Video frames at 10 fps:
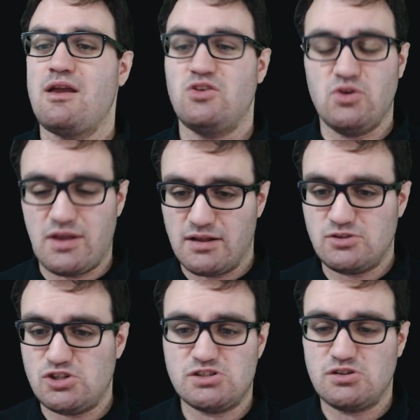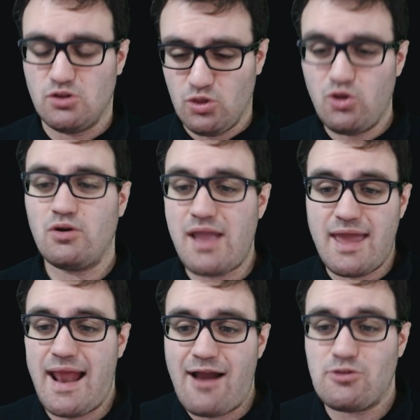you can just look
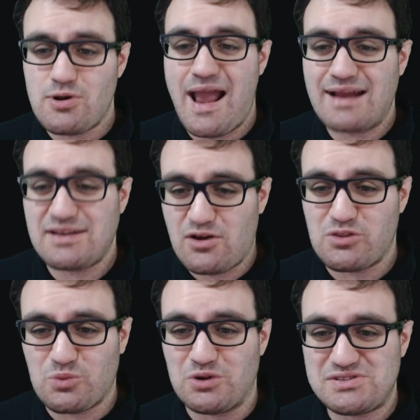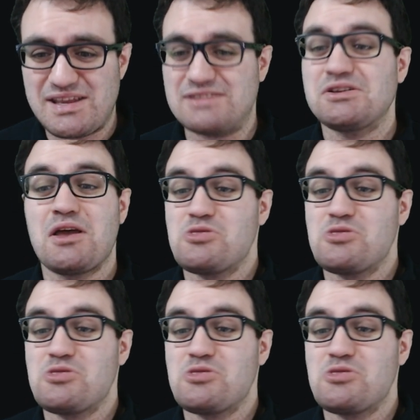at how they're acting on the world stage.